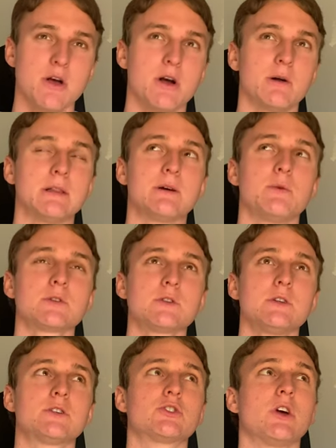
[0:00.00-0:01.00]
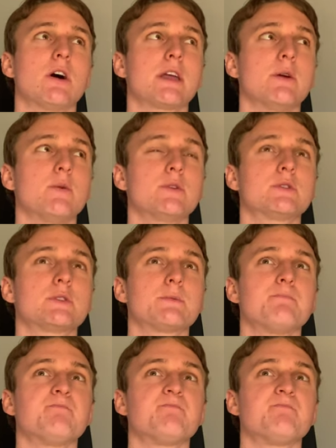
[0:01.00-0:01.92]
Well, it wasn't a shock, it was